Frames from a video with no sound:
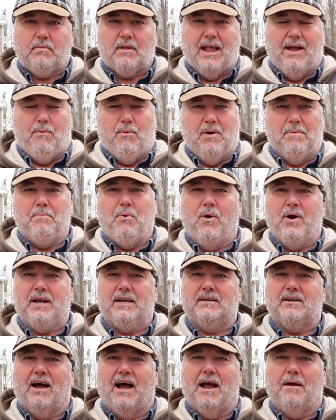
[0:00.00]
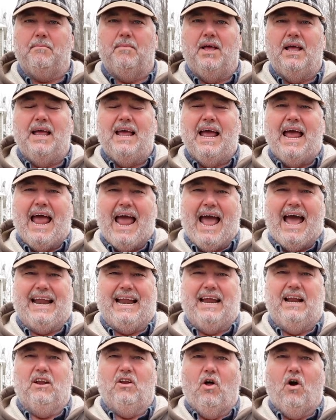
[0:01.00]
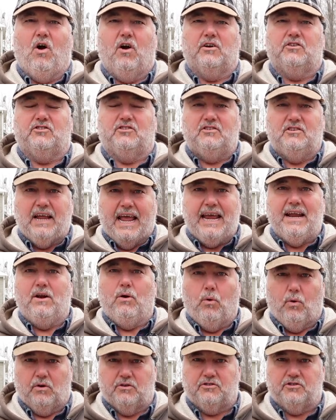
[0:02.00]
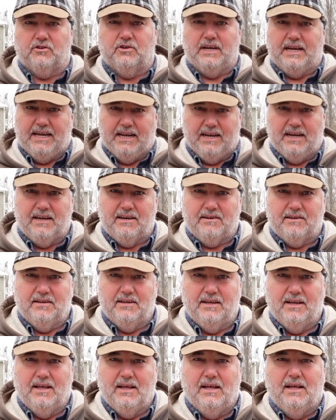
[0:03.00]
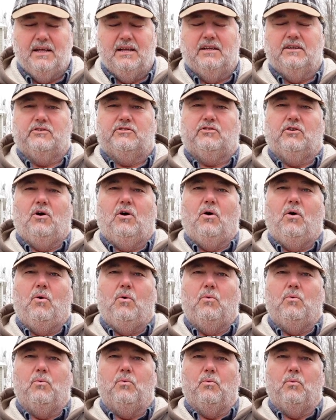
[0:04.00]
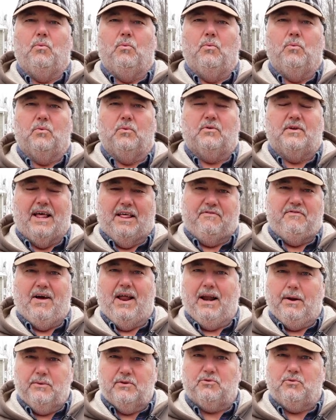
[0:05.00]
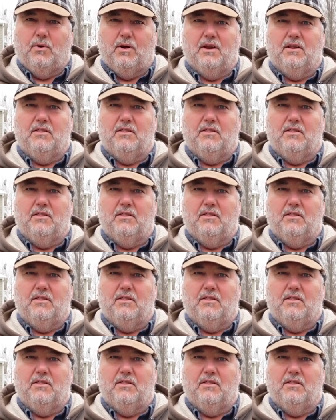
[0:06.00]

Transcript: at one point in time had a large date orchard in it. So Death Valley was one